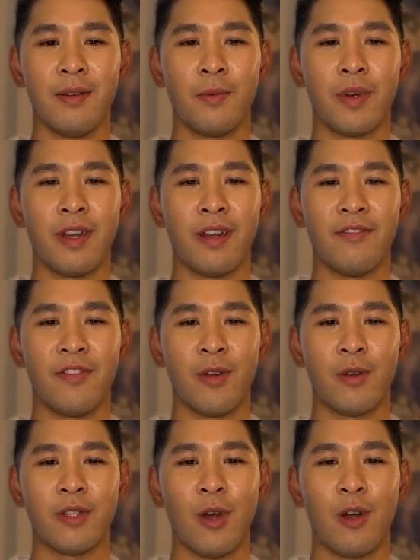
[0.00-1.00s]
one of
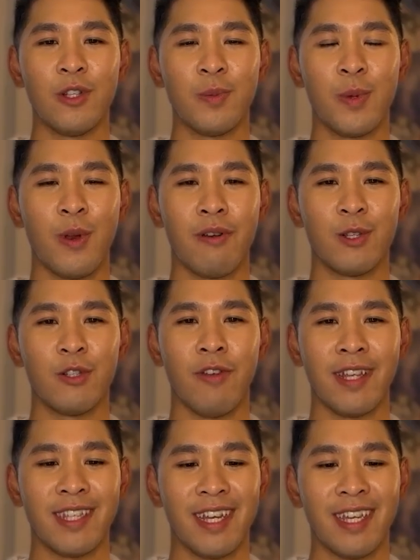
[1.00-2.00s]
those entrepreneurial
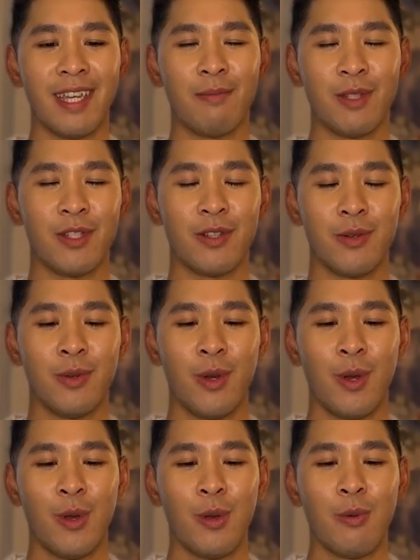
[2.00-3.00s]
traits that keeps you
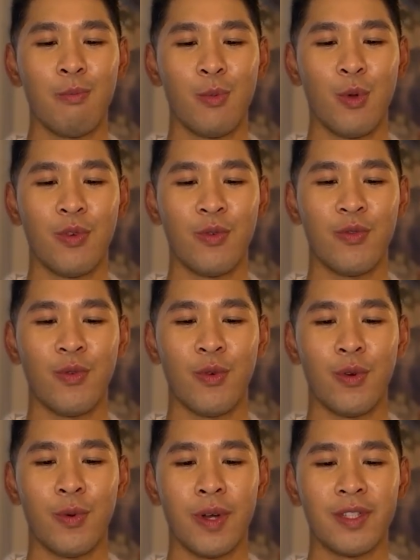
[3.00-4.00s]
moving
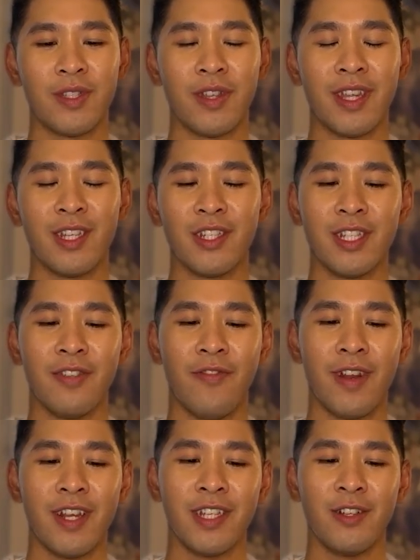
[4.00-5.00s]
forward. So then just
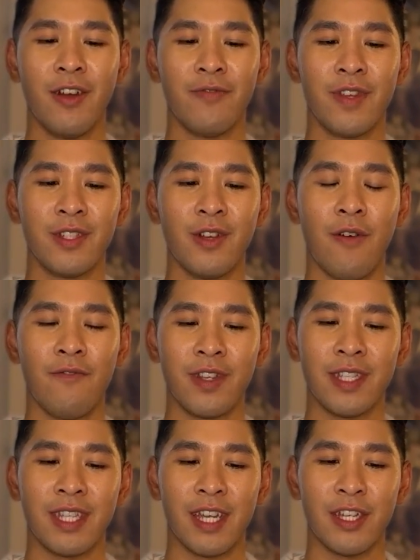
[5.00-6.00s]
finishing up this
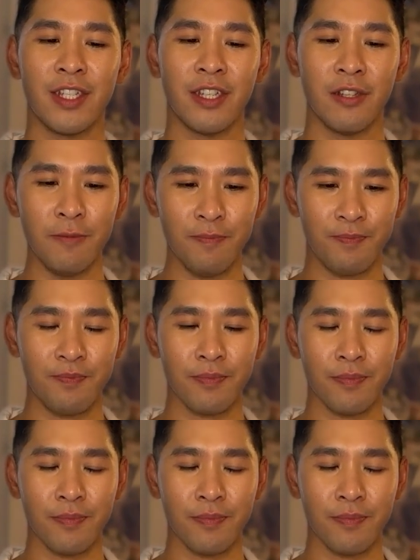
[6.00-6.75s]
conversation,